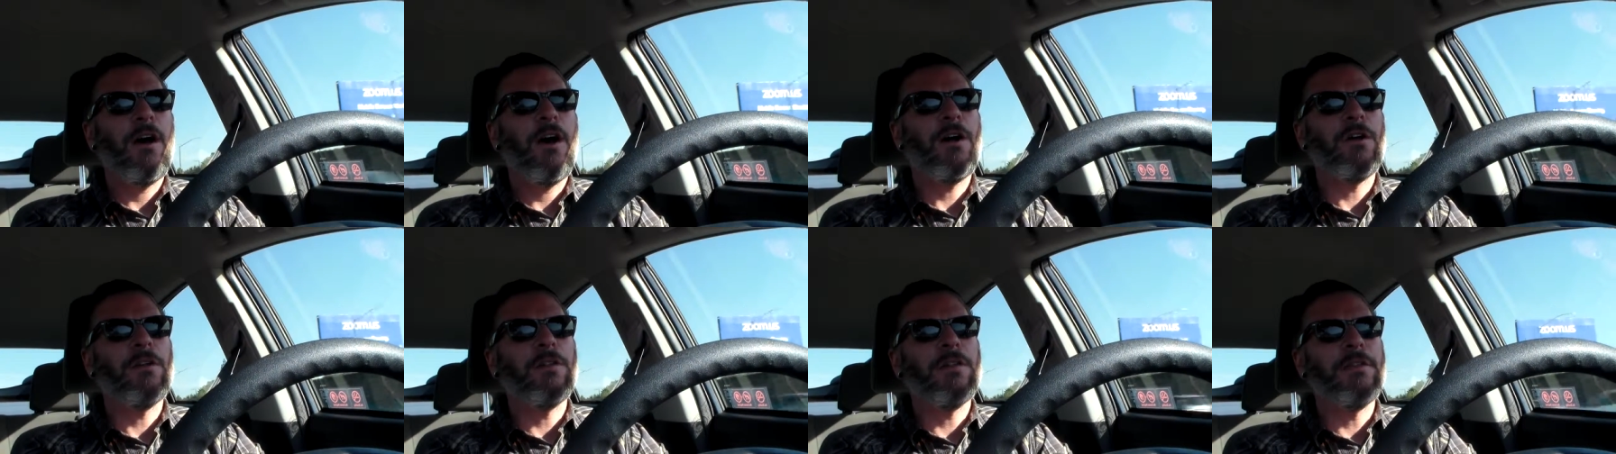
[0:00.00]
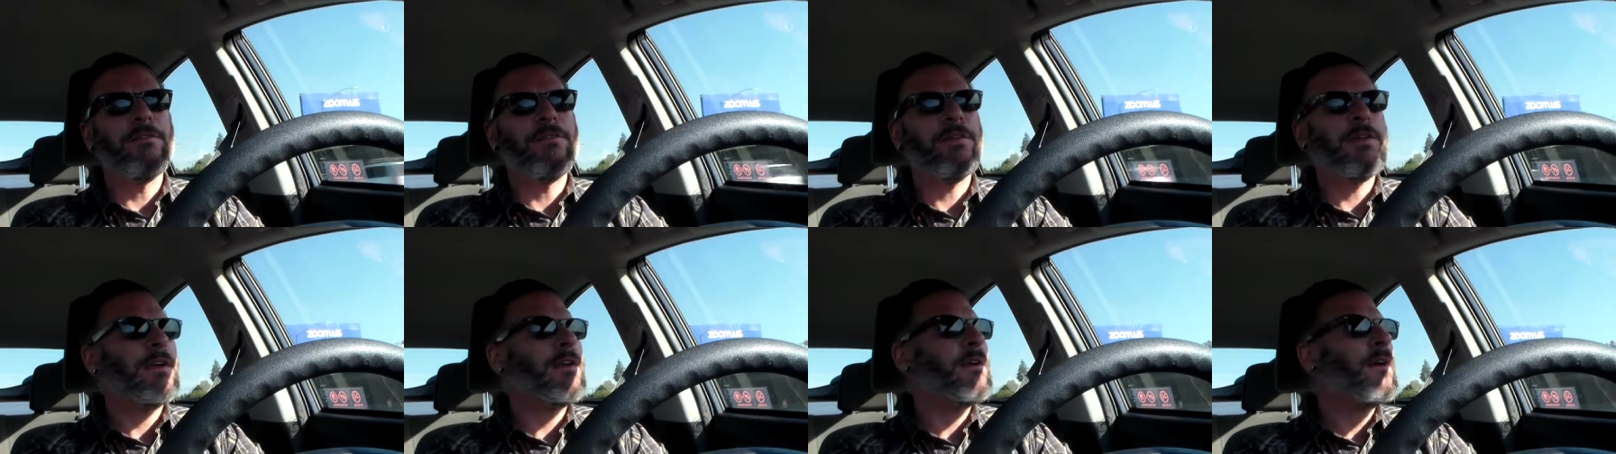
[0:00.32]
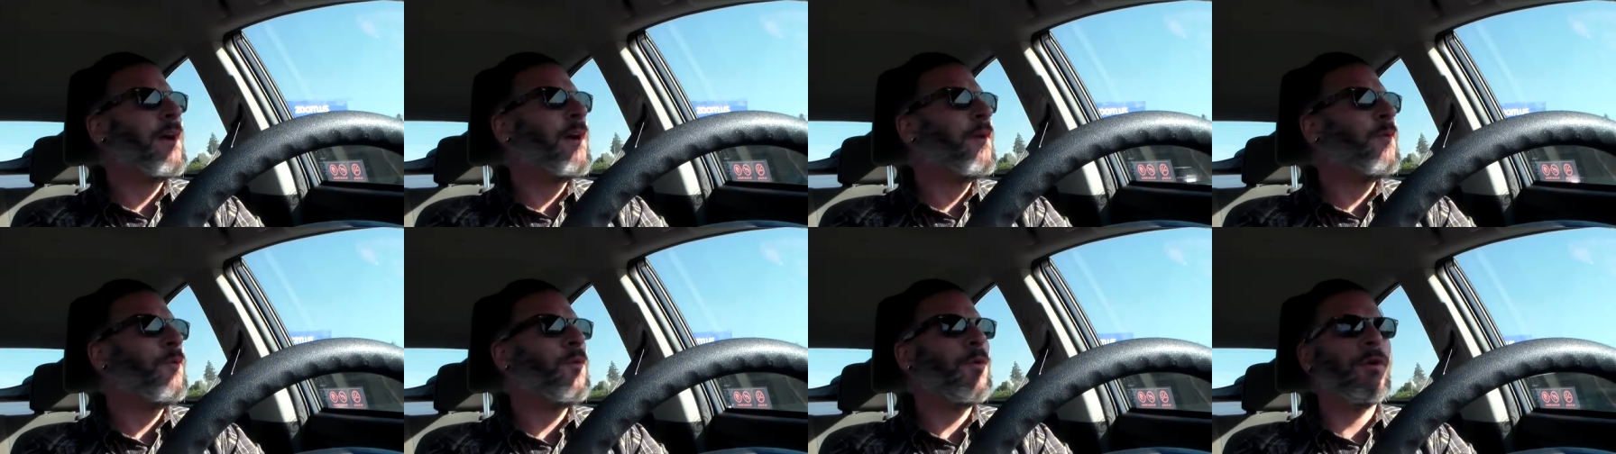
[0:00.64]
are
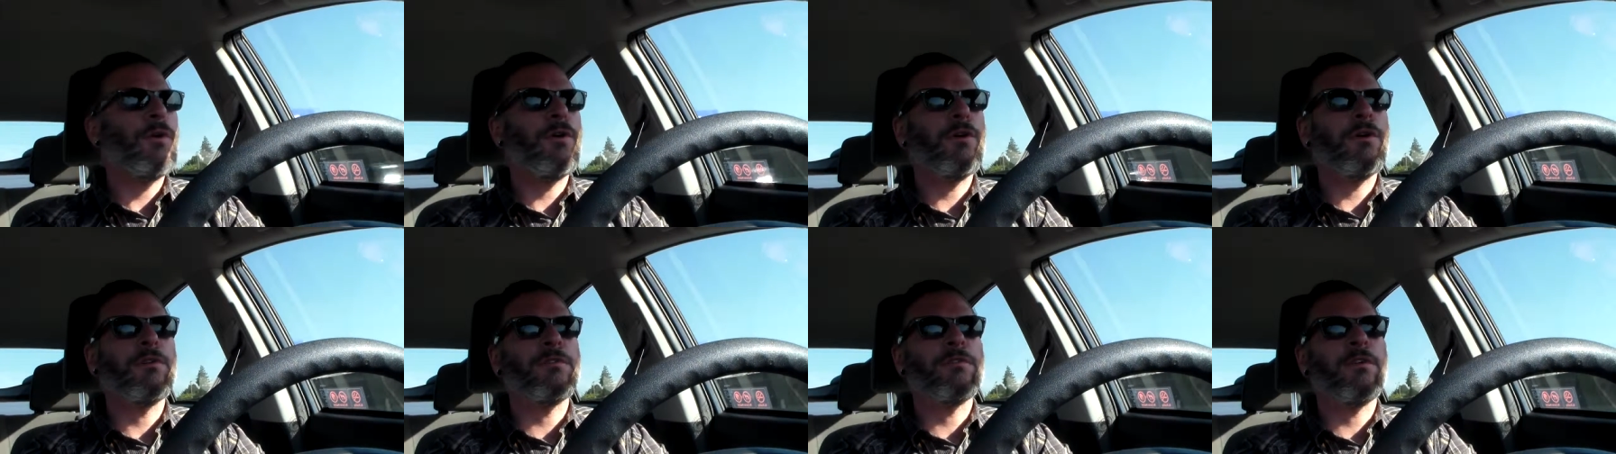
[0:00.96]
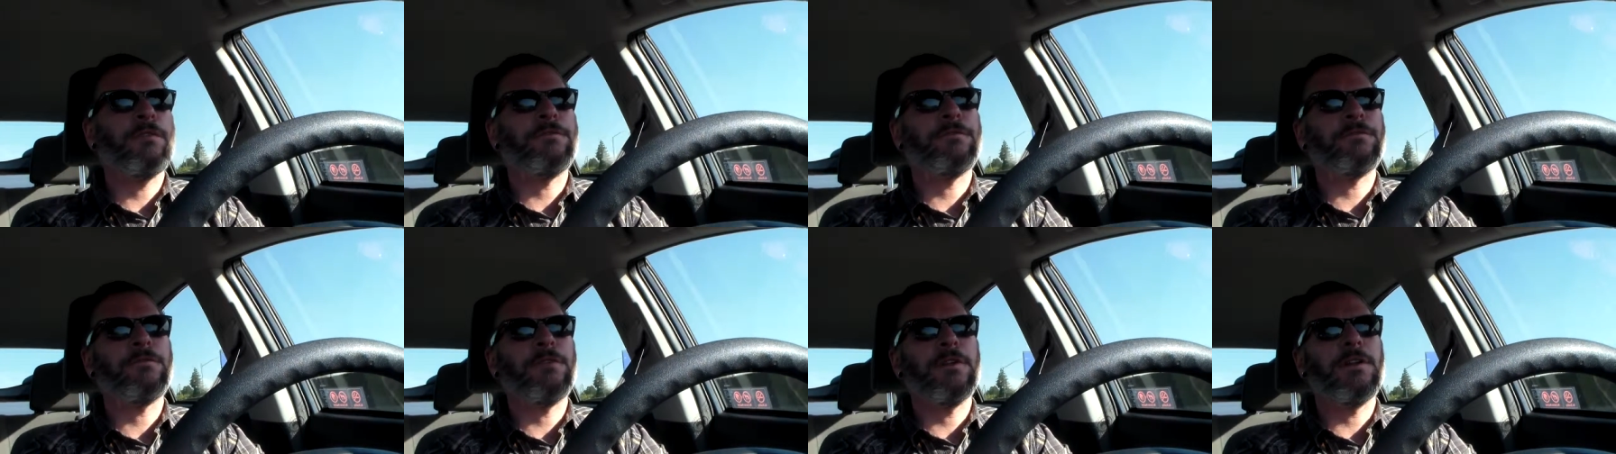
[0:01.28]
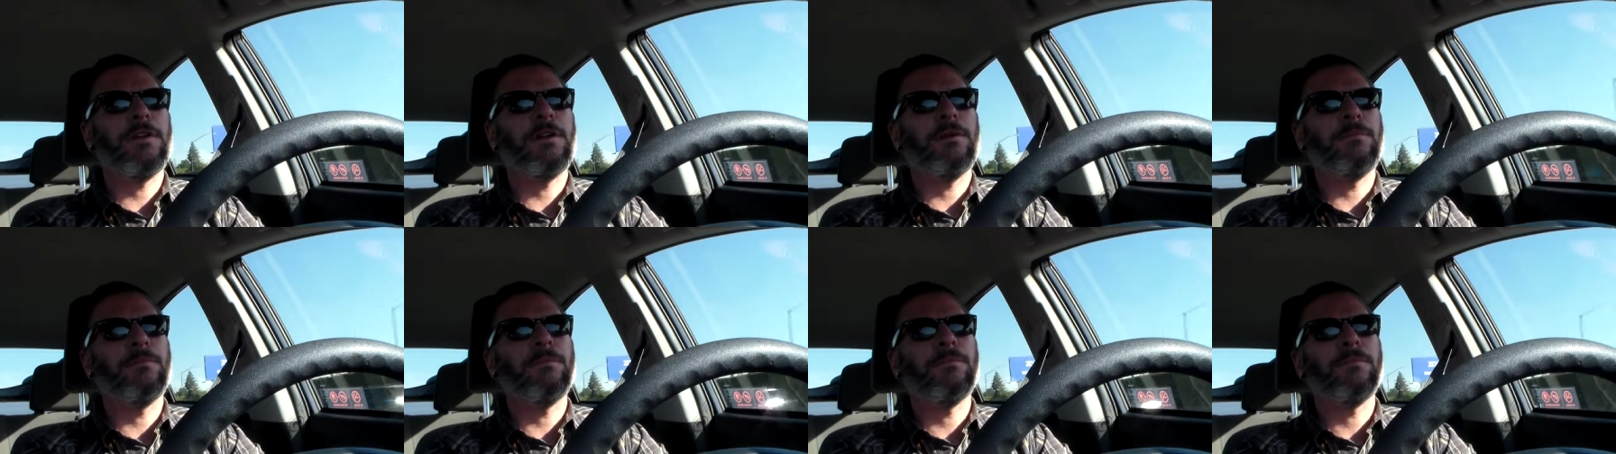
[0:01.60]
living a world of
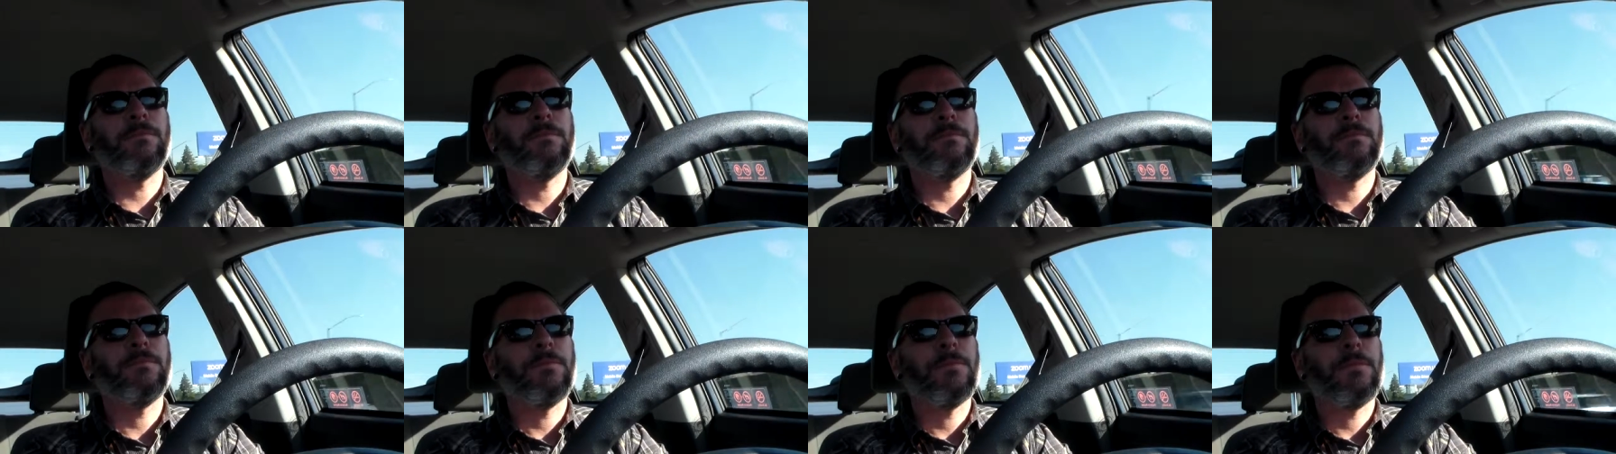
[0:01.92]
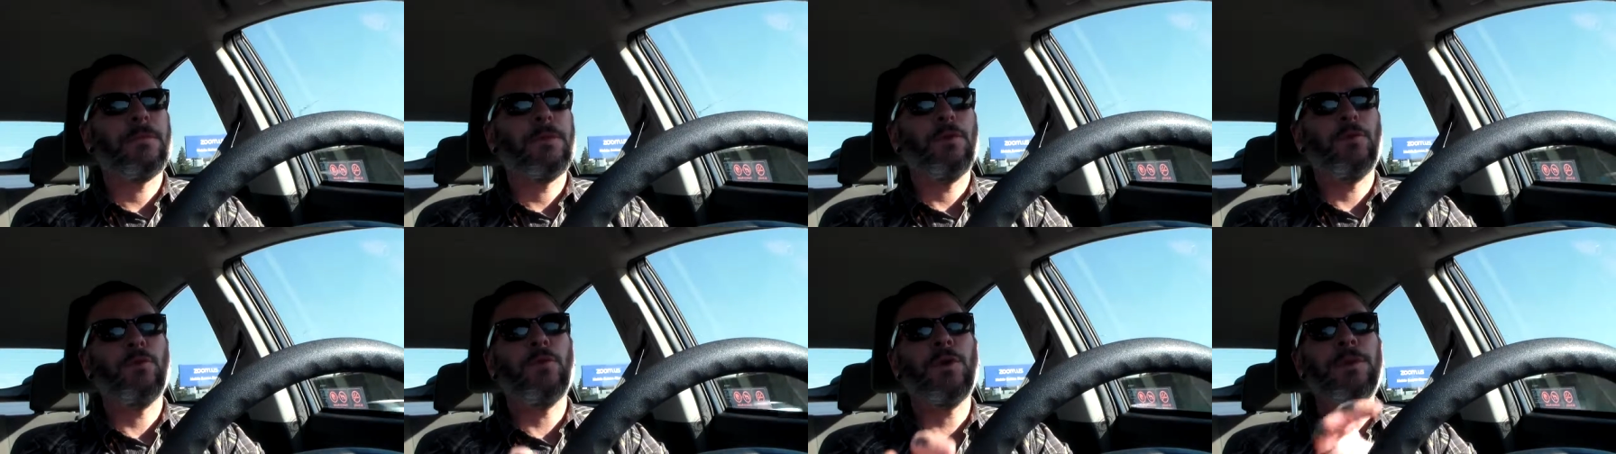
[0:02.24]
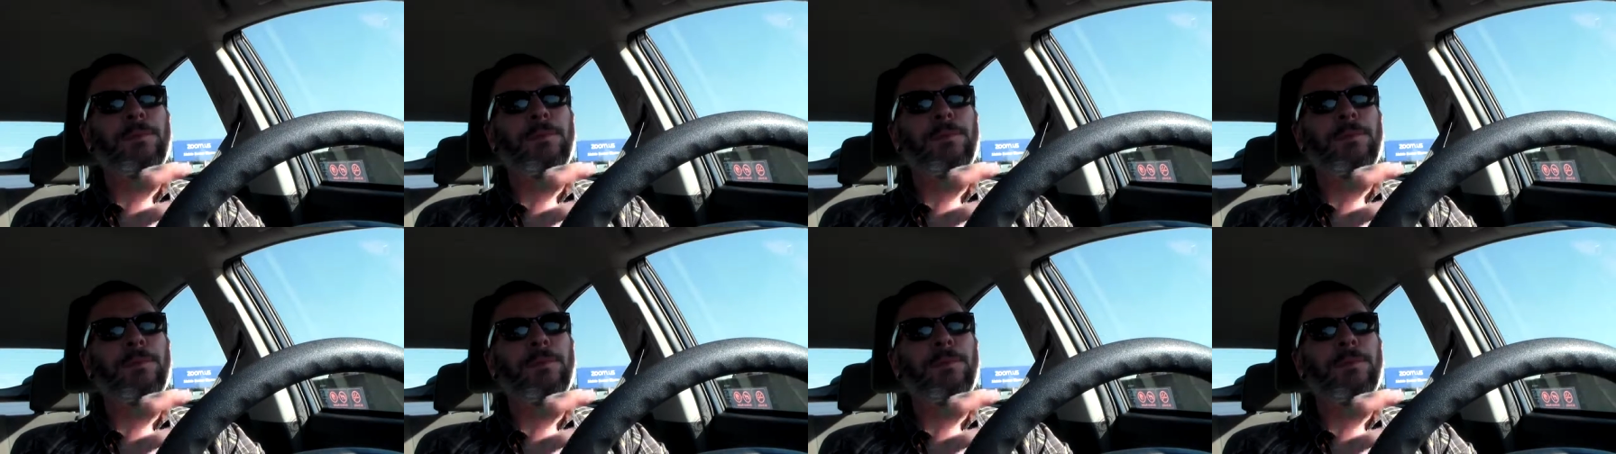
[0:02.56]
freedom.